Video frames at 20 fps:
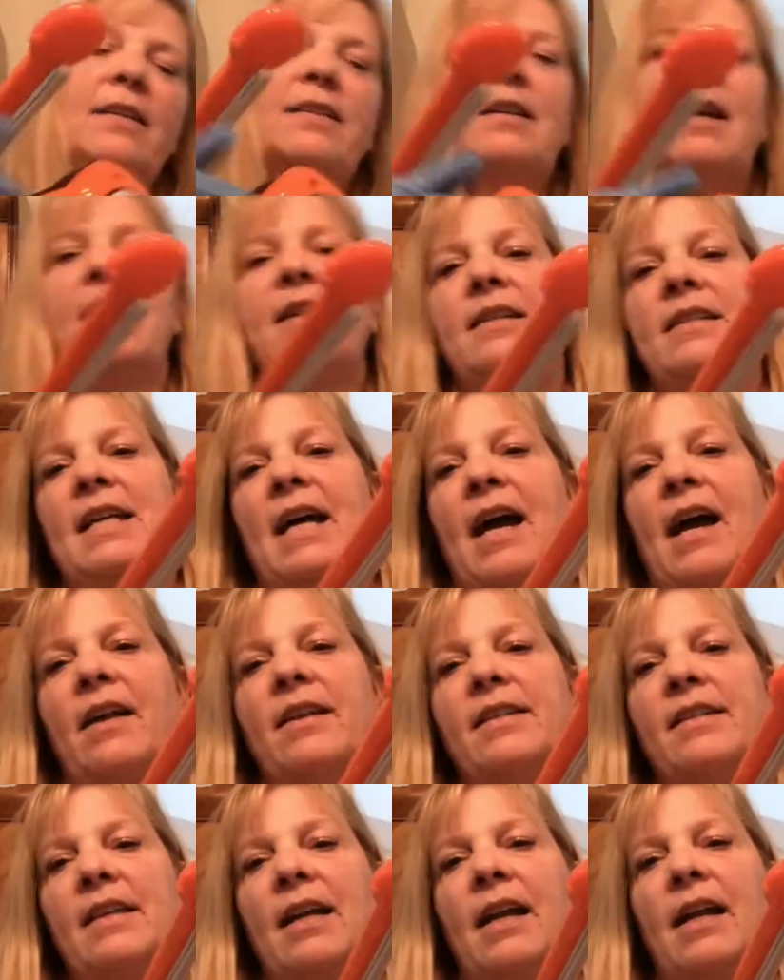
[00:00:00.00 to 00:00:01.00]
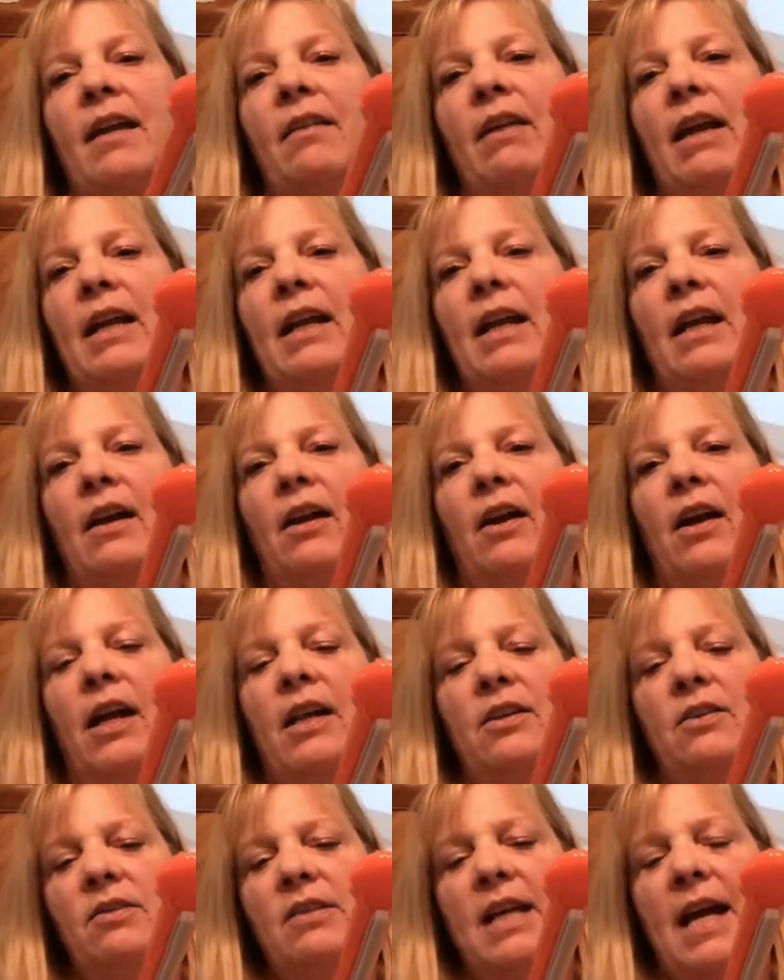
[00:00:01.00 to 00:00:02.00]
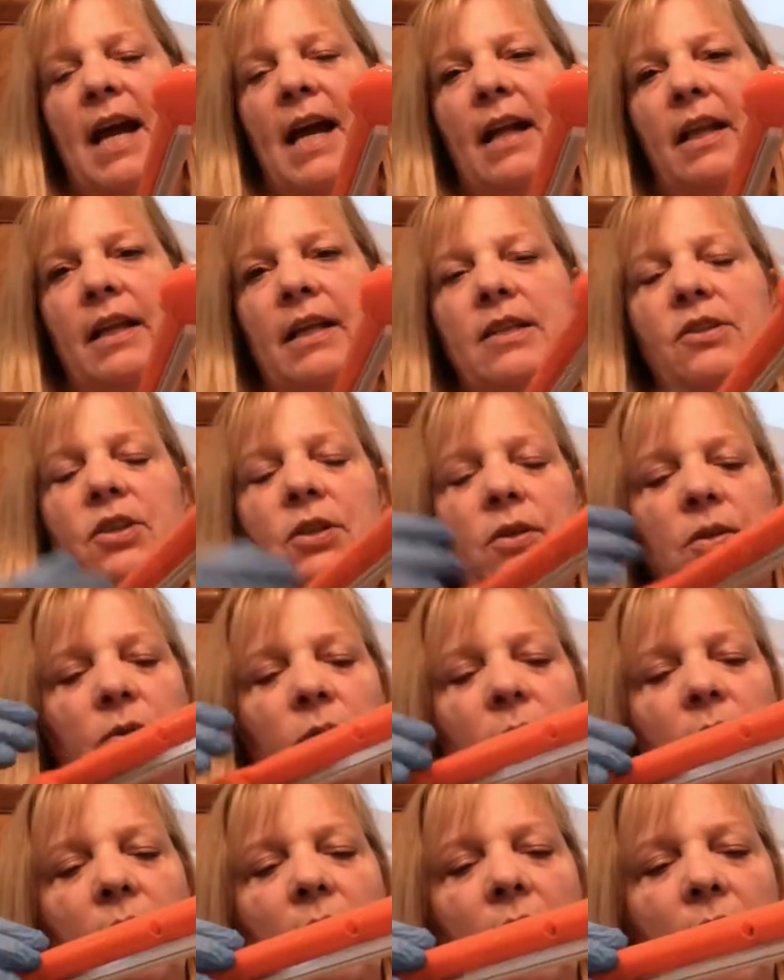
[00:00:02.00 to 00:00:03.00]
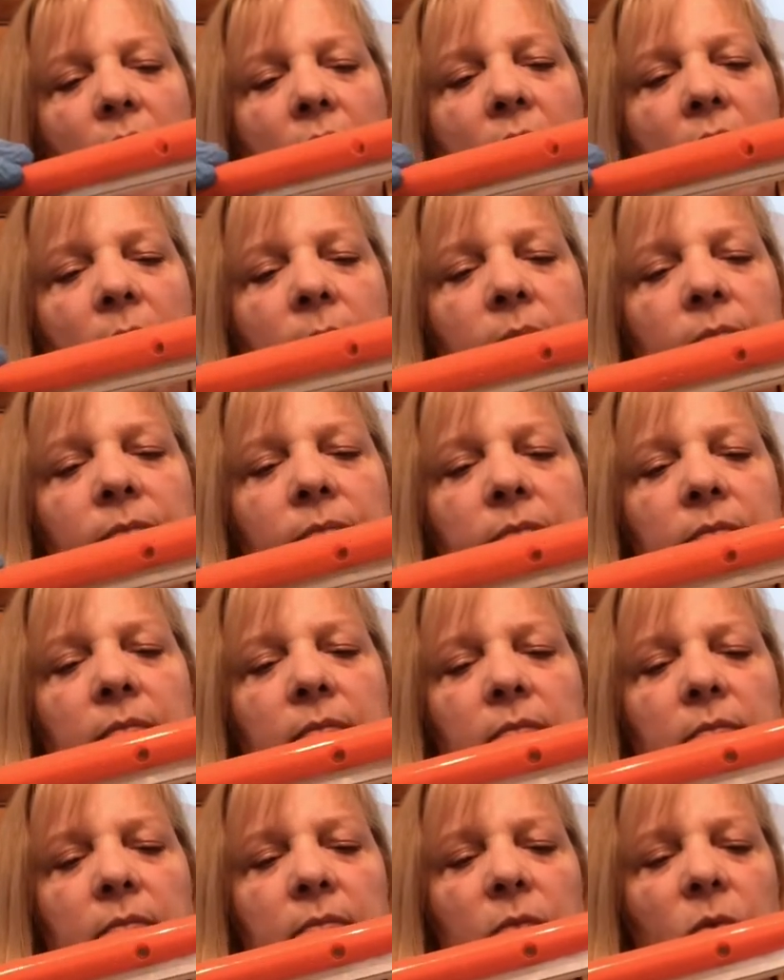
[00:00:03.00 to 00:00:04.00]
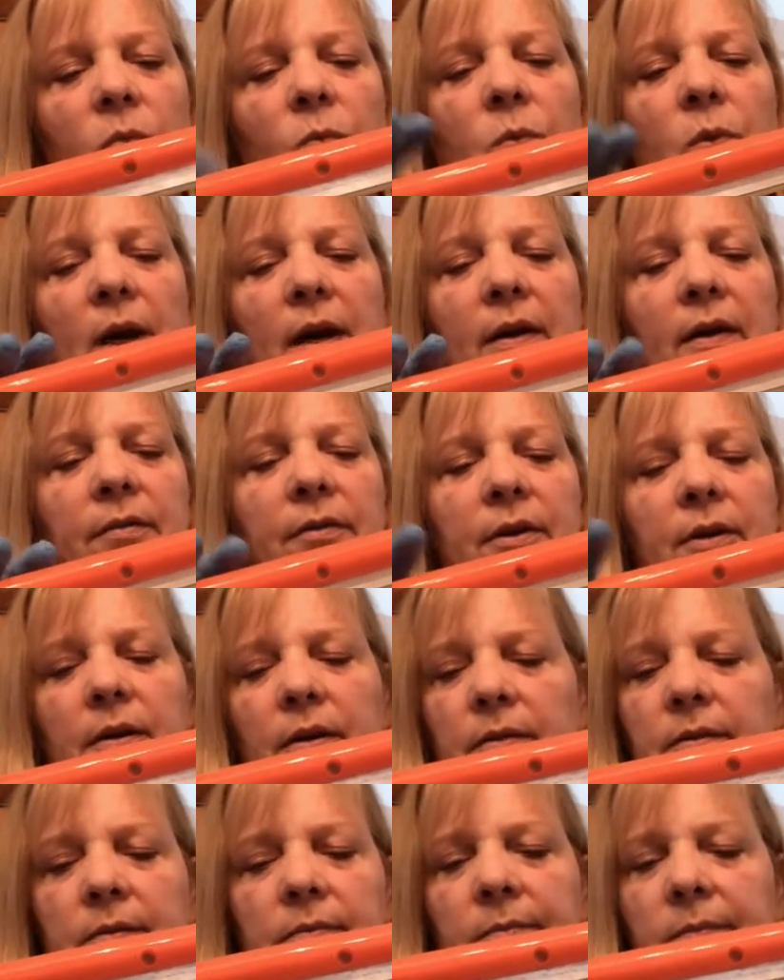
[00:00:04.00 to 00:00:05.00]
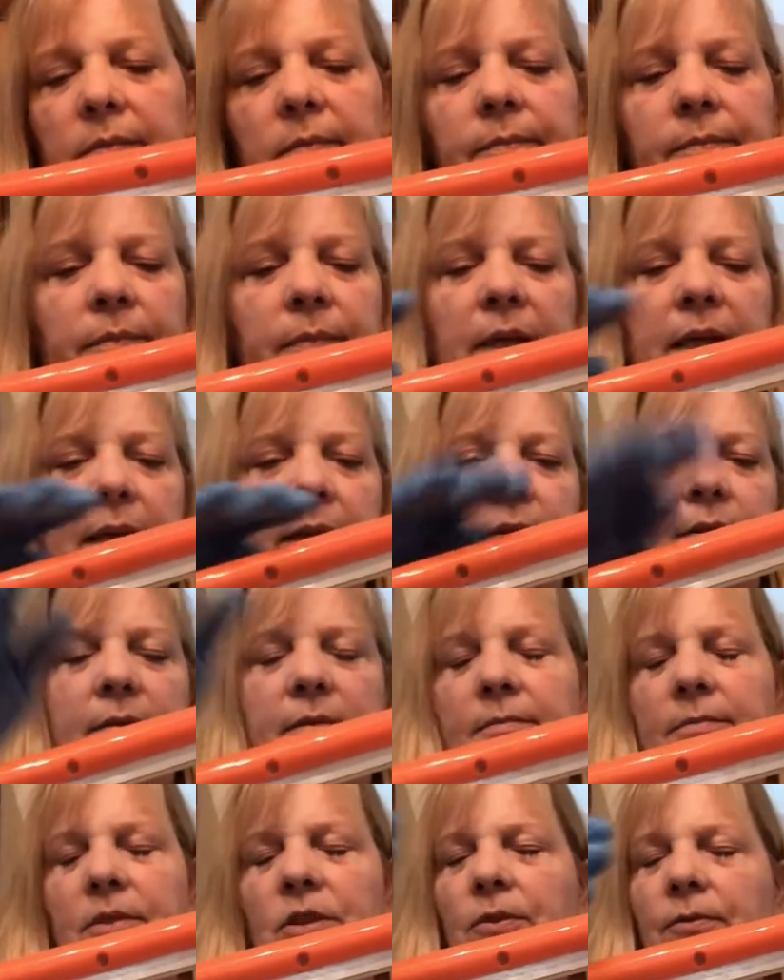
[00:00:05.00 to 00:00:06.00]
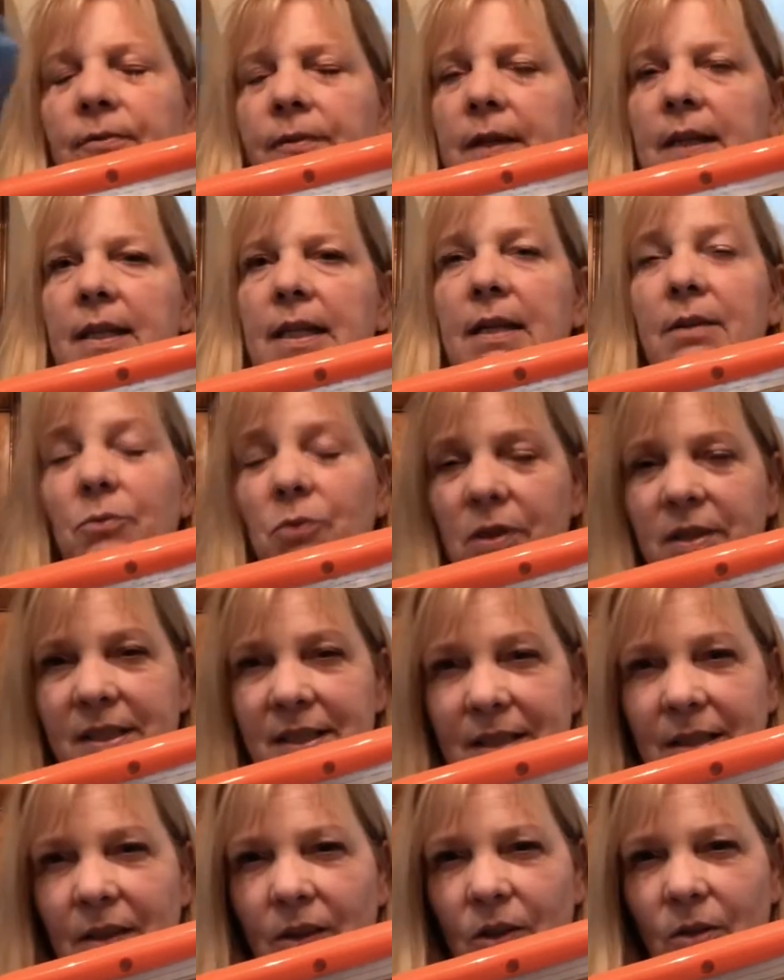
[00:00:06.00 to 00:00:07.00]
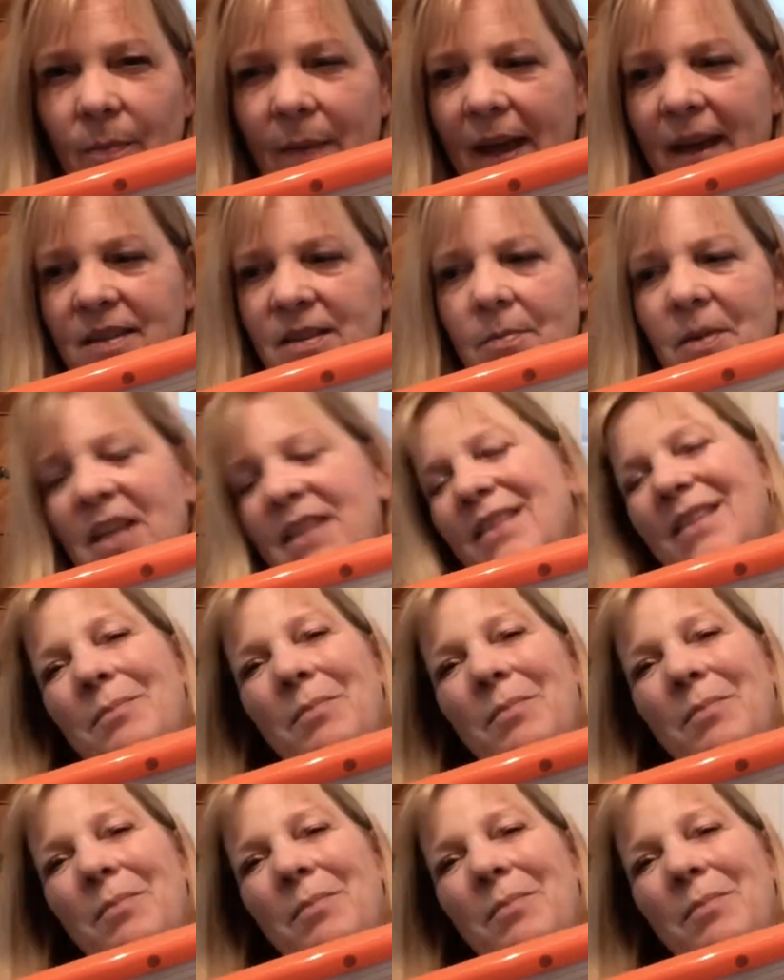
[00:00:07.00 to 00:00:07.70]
It's got a dial setting right here and you dial it to um, wherever it you feel it will seal your bags the best.